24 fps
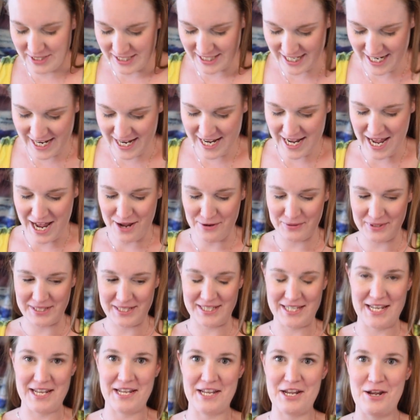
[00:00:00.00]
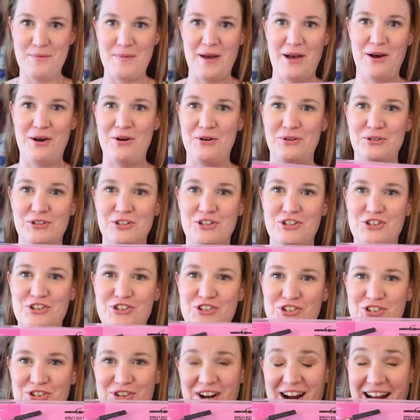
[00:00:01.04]
today I was thinking about
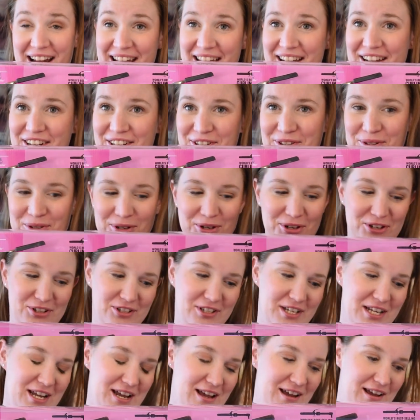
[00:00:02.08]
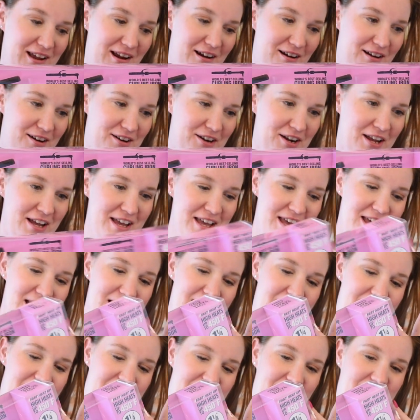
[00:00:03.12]
trying a new curling iron
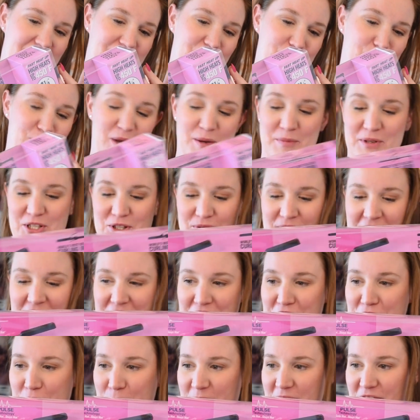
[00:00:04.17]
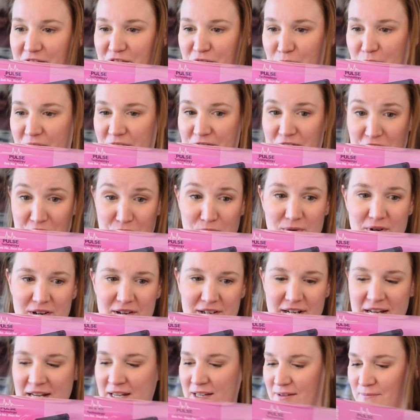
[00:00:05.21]
and maybe doing a little bit of a review
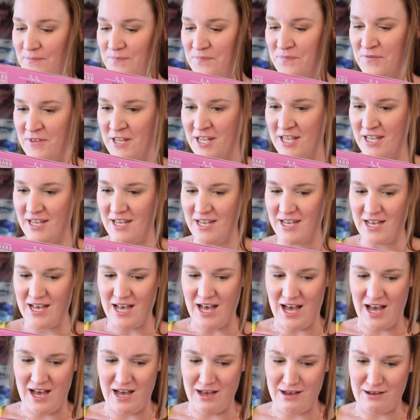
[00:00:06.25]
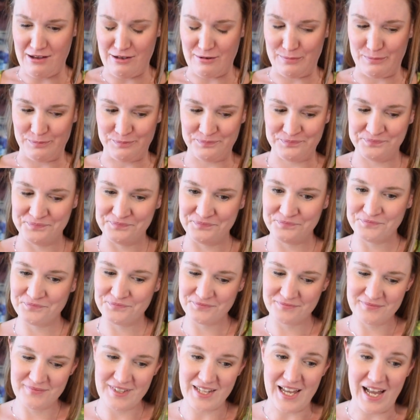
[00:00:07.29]
on it.
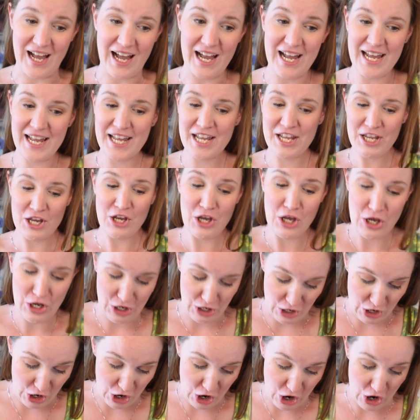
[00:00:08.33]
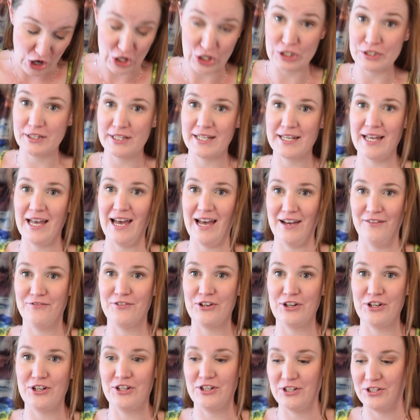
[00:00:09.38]
I hardly
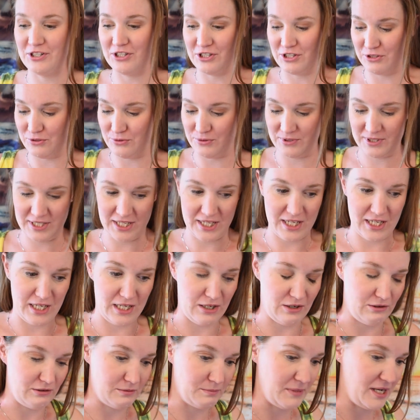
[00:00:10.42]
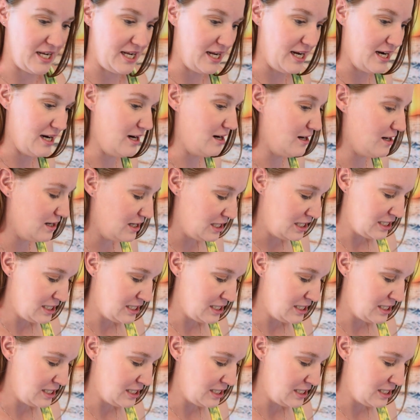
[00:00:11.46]
ever use heat on my hair.